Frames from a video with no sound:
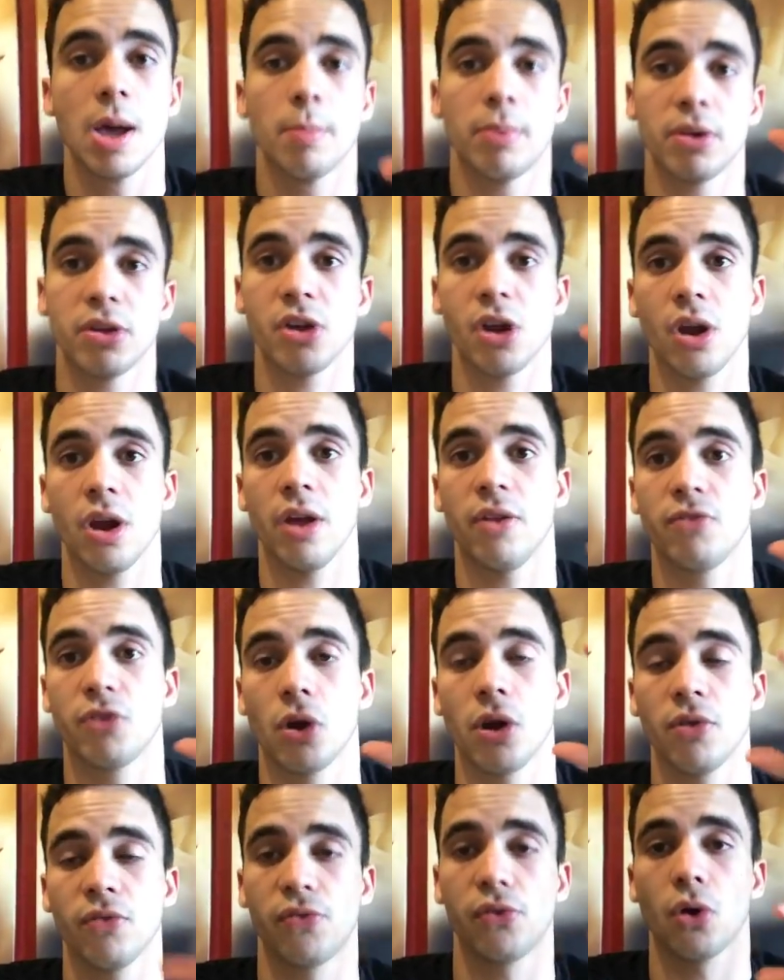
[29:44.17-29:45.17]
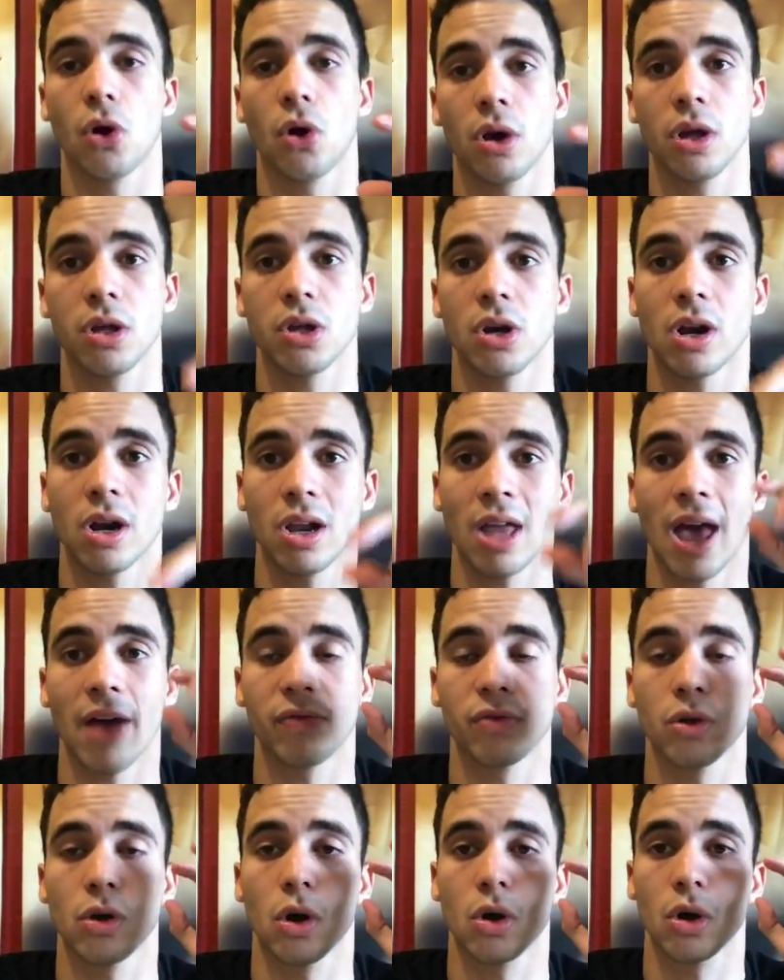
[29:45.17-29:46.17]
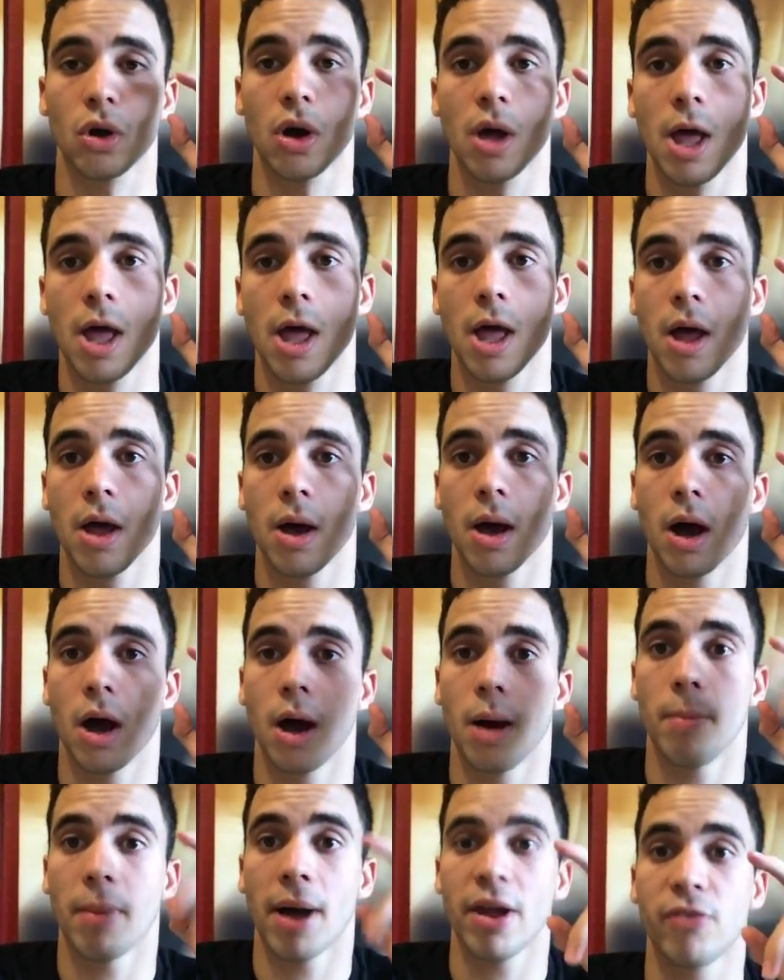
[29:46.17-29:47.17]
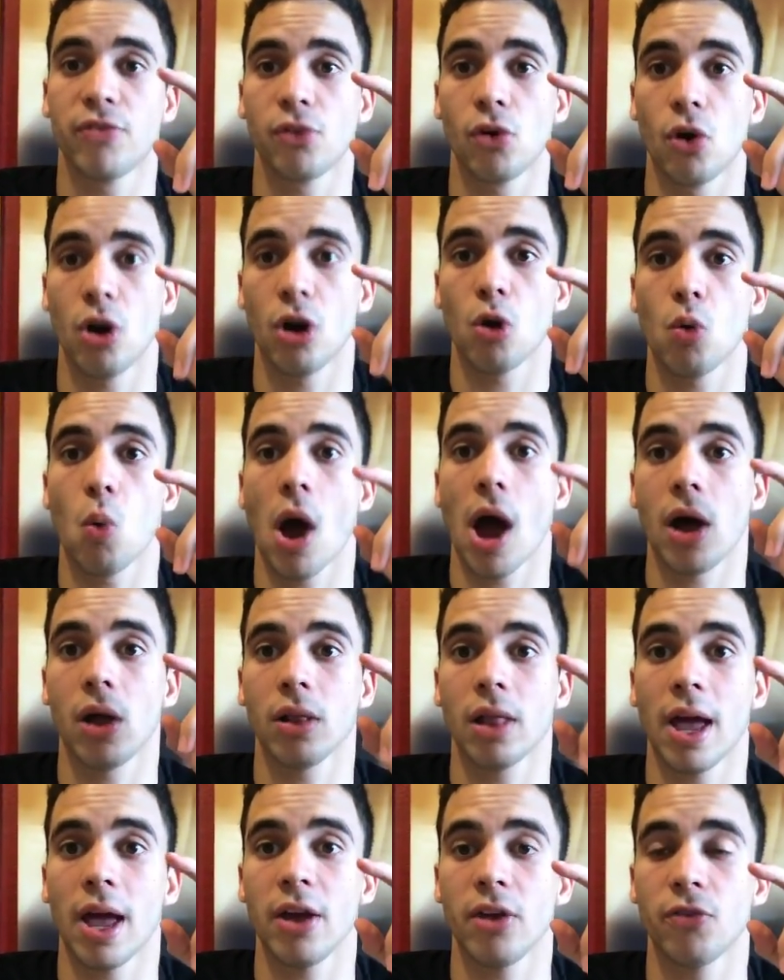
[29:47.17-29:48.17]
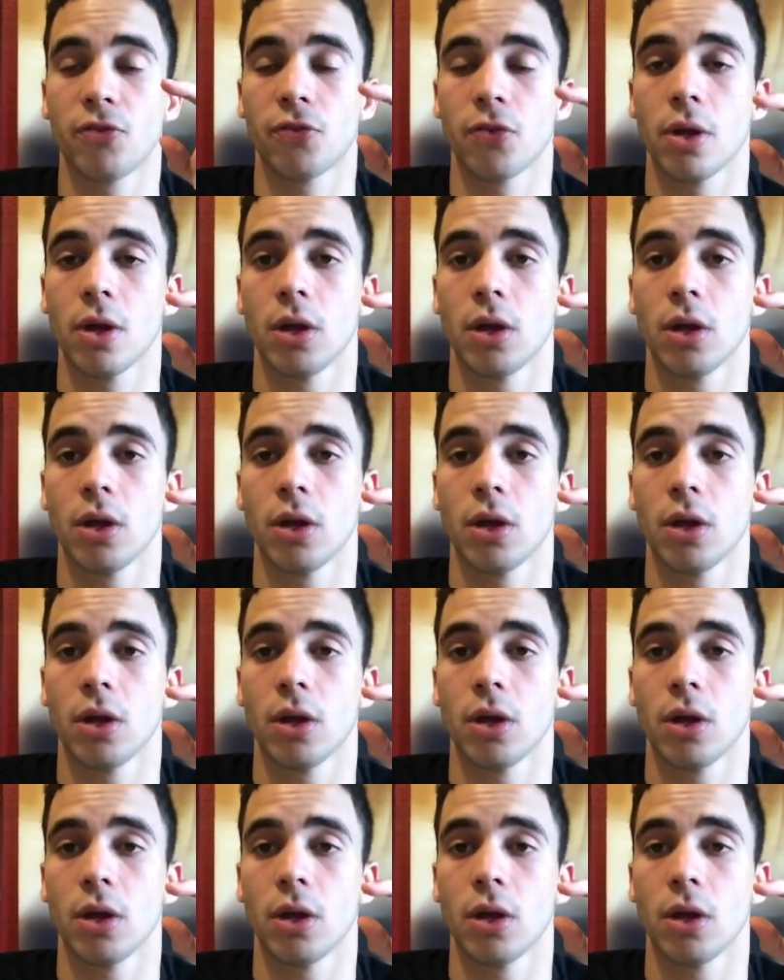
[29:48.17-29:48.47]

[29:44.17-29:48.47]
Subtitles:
But here, if you're in Florida, you're gonna have to go to My Florida Wildlife,